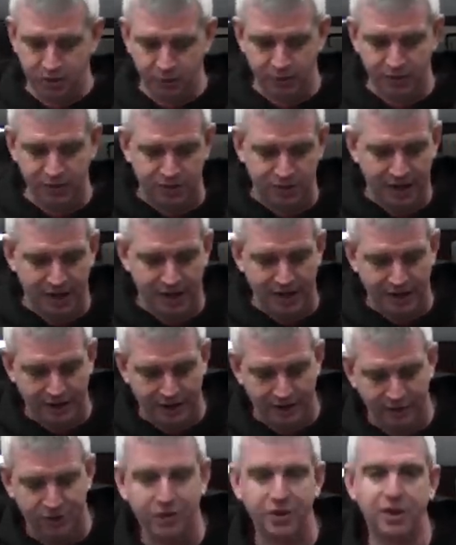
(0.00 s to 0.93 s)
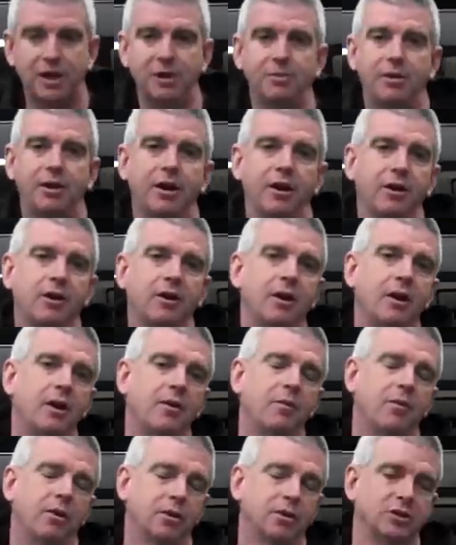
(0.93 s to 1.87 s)
so we stayed in theme here.
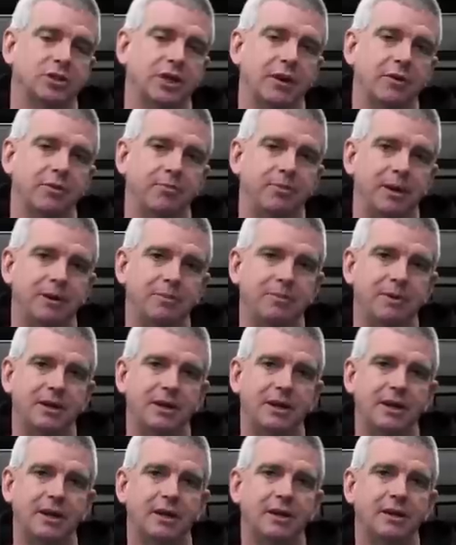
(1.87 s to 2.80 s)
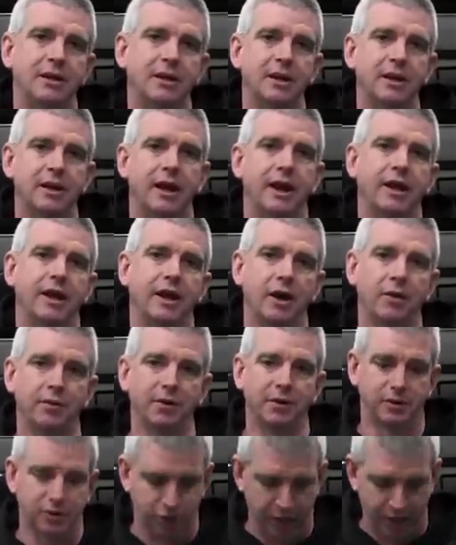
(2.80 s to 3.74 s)
We're gonna stay with PPE and go
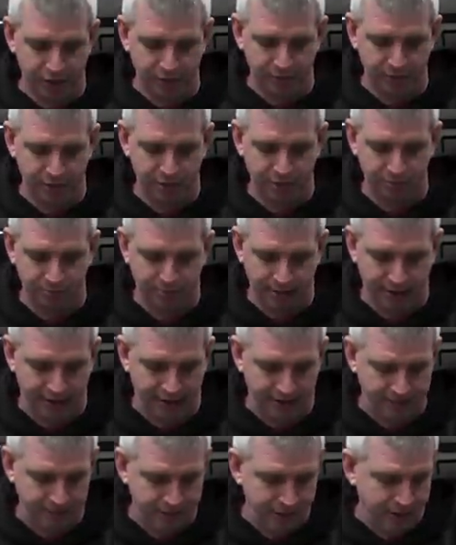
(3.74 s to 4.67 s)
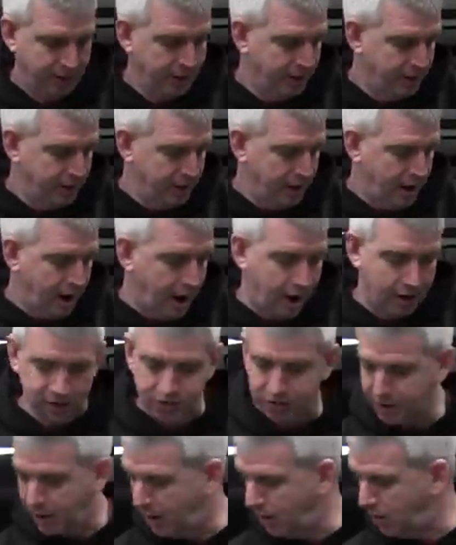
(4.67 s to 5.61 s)
with our transmission plan.
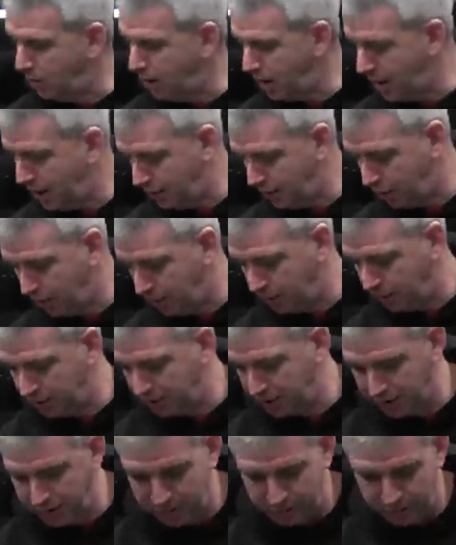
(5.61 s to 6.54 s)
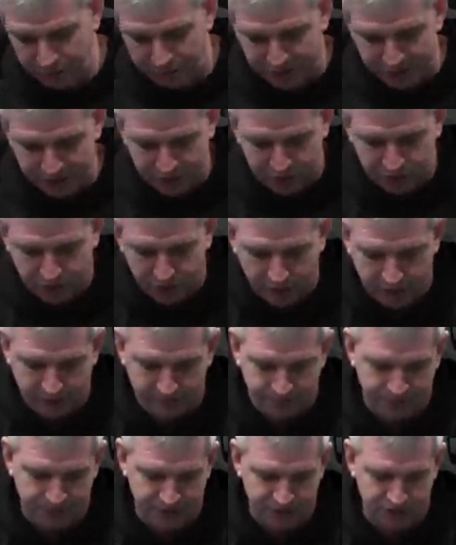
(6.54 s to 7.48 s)
Also, what we're doing with this truck,
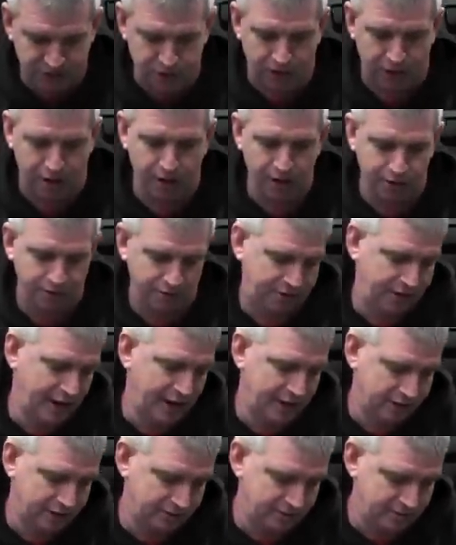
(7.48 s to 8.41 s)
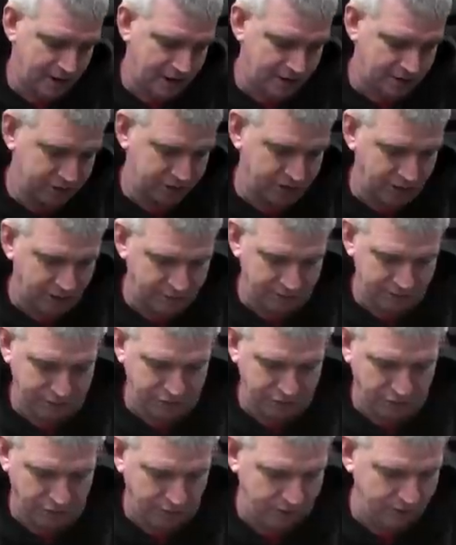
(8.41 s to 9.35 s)
this is our 100,000 mile service
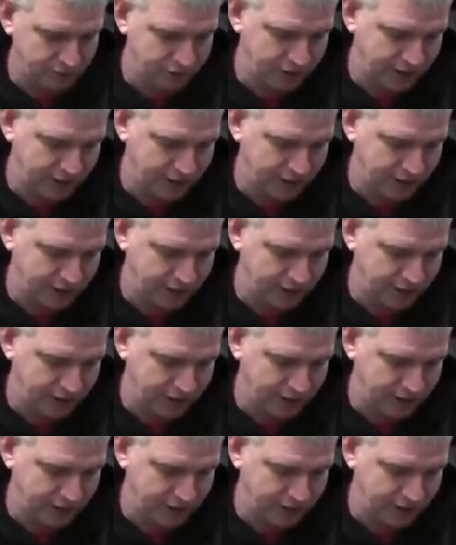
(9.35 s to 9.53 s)
for our